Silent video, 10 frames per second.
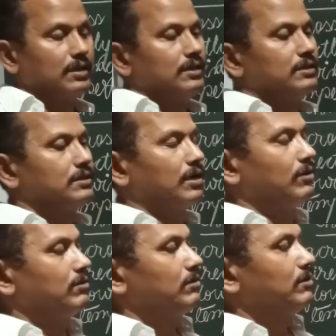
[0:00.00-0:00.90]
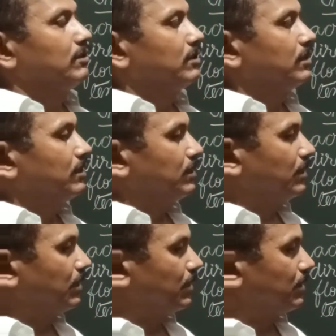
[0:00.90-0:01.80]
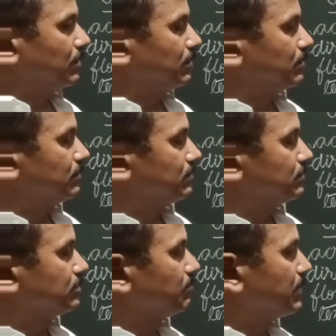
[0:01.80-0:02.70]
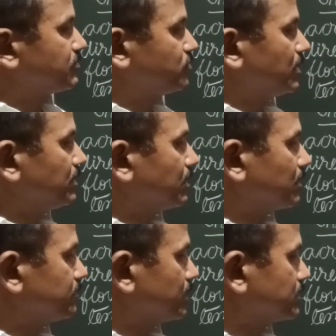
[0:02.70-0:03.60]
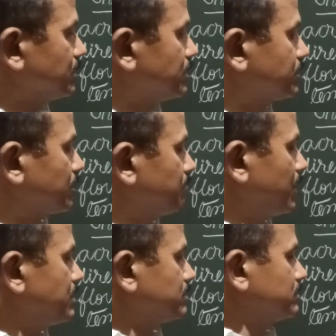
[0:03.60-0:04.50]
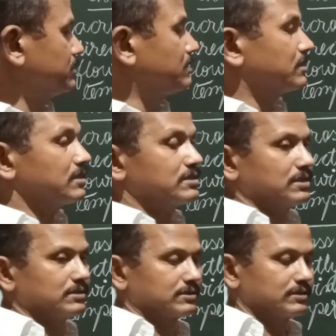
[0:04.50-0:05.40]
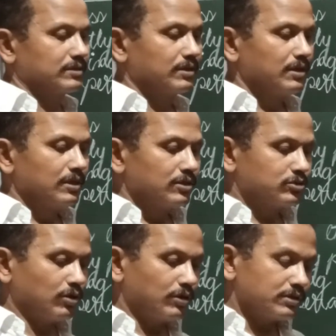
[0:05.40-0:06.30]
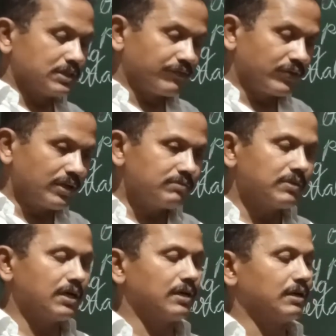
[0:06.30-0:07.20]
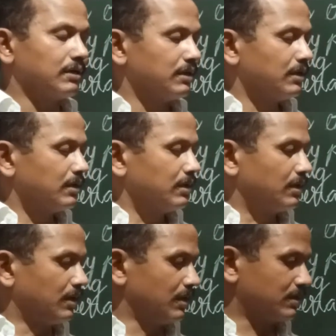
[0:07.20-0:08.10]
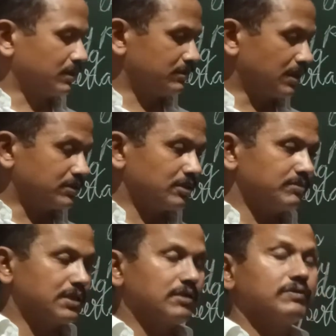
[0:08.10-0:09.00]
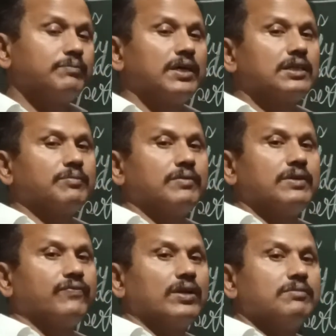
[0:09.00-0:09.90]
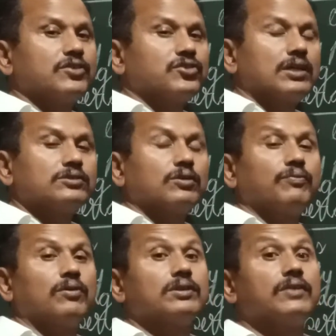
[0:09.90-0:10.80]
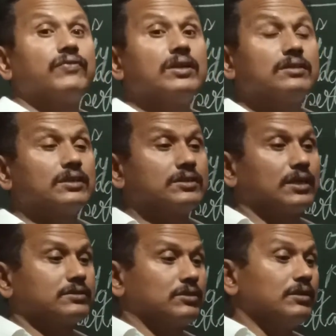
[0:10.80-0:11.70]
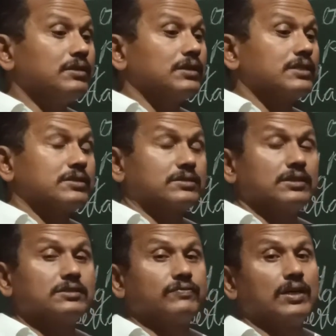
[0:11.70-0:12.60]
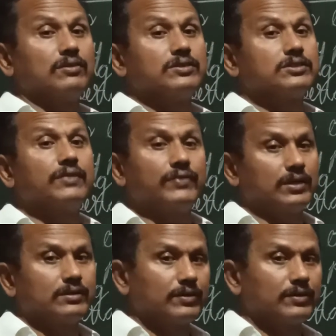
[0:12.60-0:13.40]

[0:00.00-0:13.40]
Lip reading: Now, the material in the conductor determines the resistance. So, different conductor is made up of different materials. So, for different conductor, resistance value is different.